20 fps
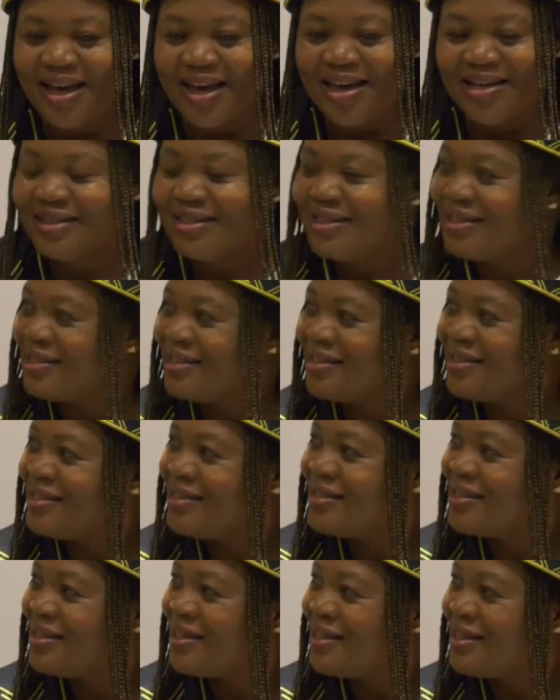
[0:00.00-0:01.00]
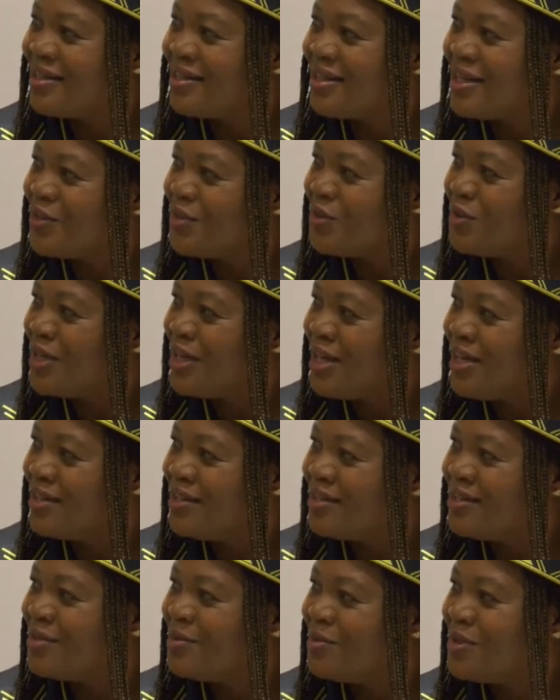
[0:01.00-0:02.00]
it just
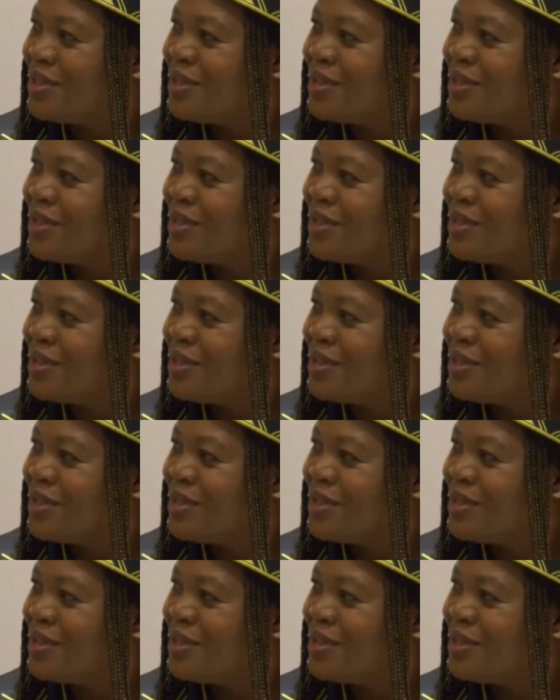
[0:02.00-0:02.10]
resonates